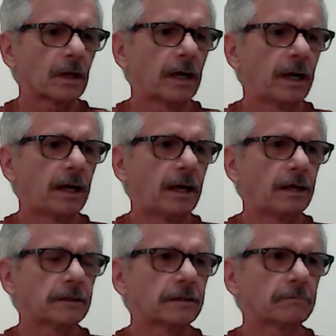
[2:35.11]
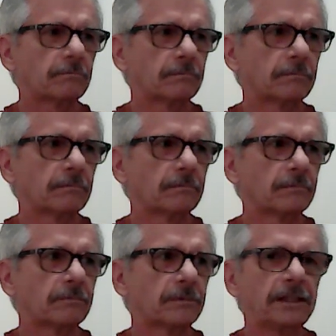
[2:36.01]
And
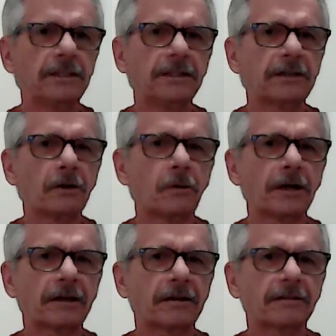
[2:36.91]
the egoic